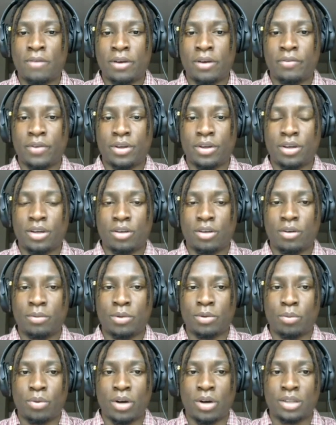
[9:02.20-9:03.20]
very good
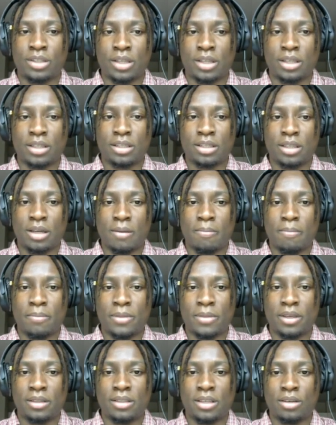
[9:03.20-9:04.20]
crypto project.
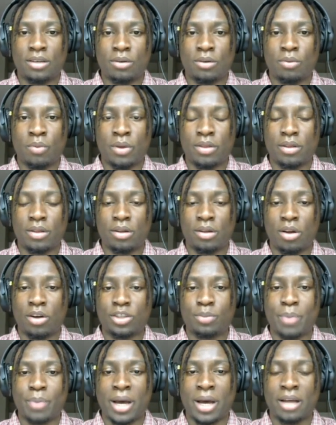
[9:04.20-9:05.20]
They deal with
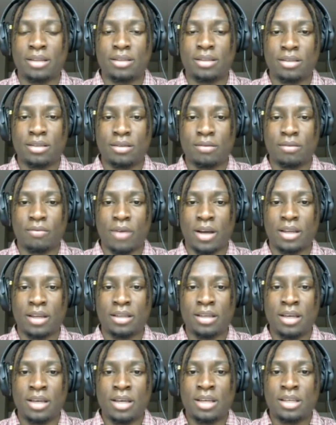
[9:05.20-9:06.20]
launch pads,
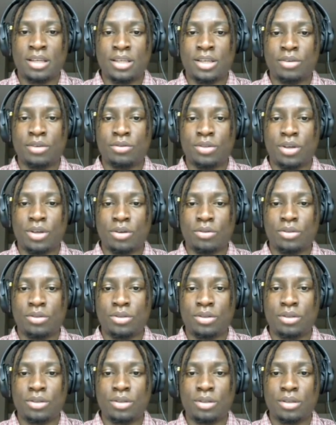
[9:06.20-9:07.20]
right? Yield
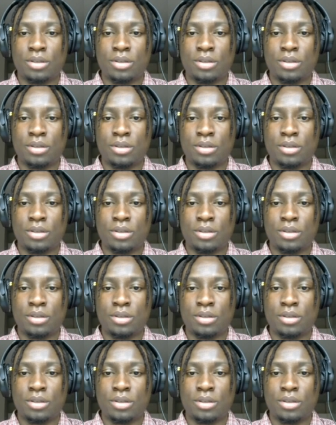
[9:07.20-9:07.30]
nodes.